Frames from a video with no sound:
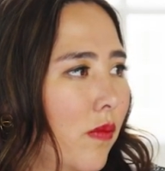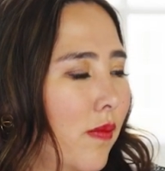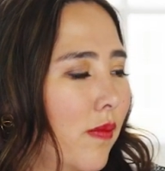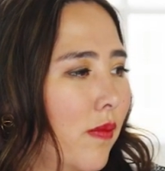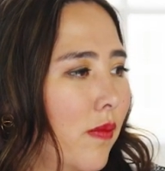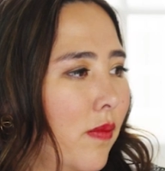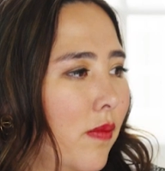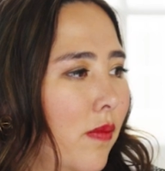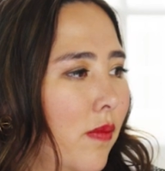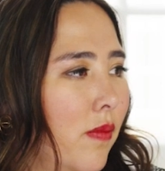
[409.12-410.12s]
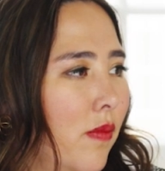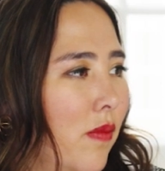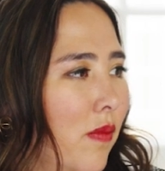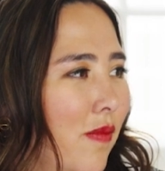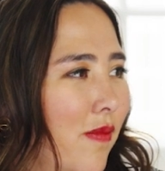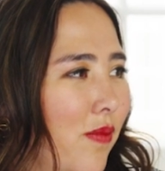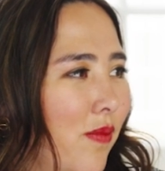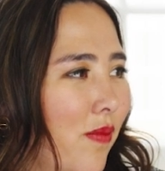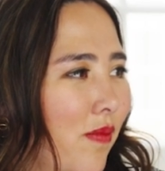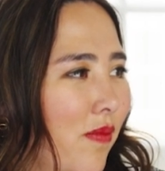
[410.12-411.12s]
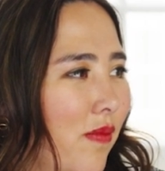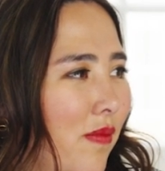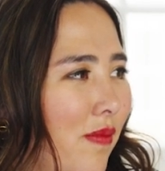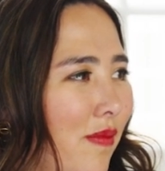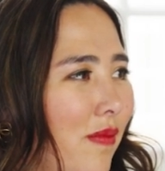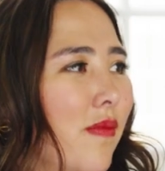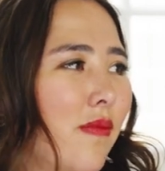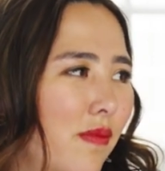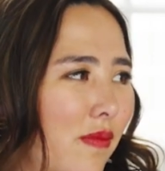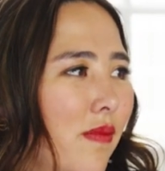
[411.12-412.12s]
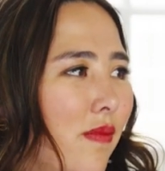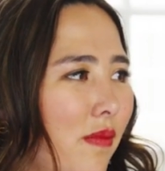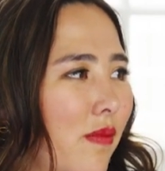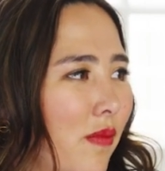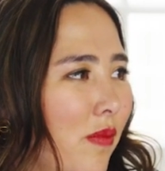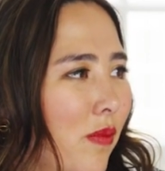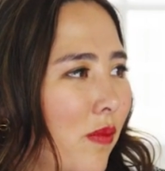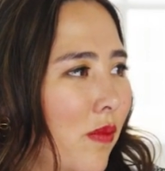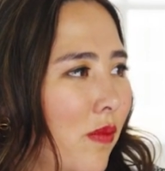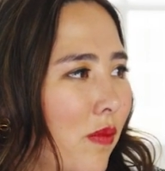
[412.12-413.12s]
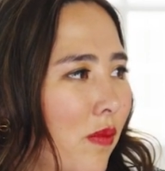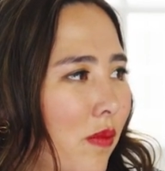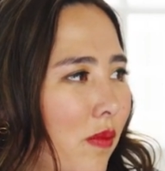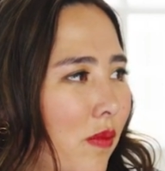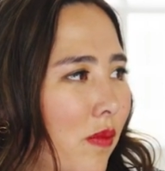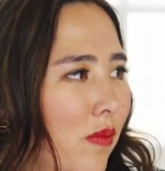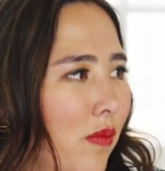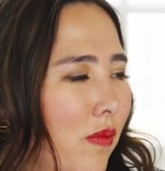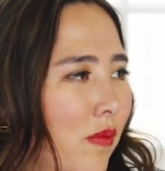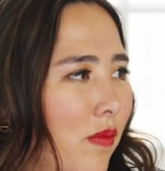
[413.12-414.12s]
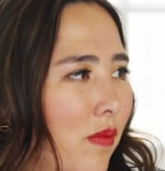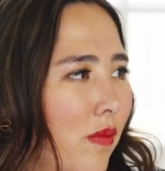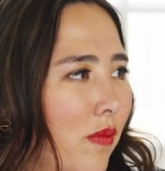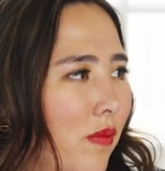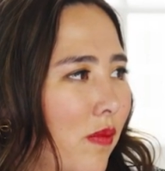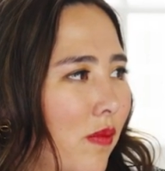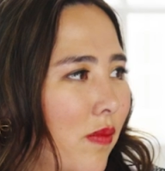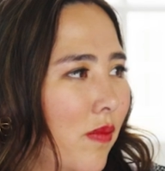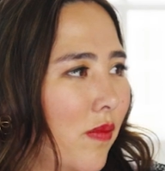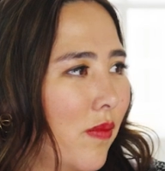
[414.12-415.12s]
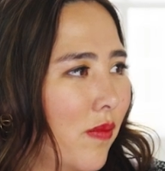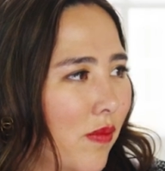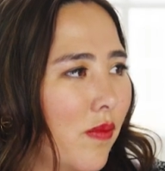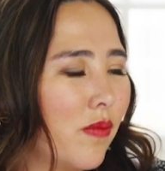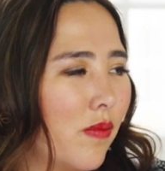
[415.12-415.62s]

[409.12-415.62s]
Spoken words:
No words are spoken by the person on screen.